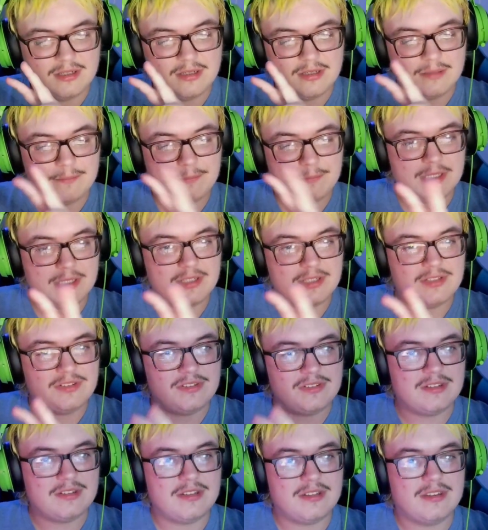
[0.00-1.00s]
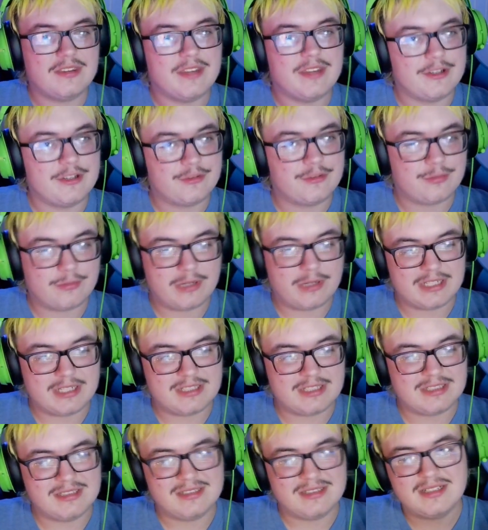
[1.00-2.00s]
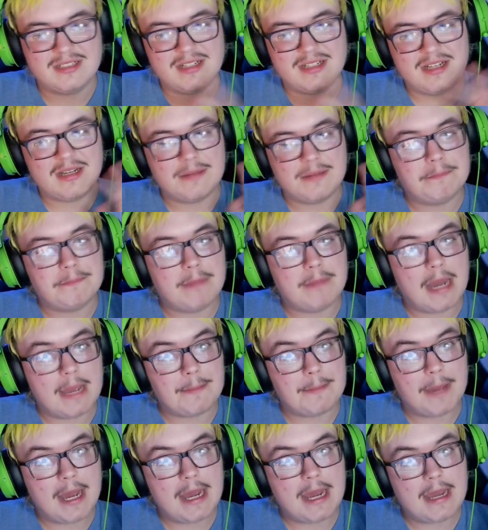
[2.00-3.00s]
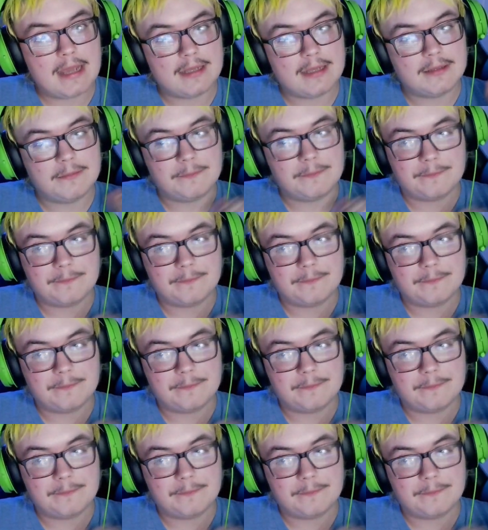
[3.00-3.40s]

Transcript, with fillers: Peace. Thanks for watching. Bye bye.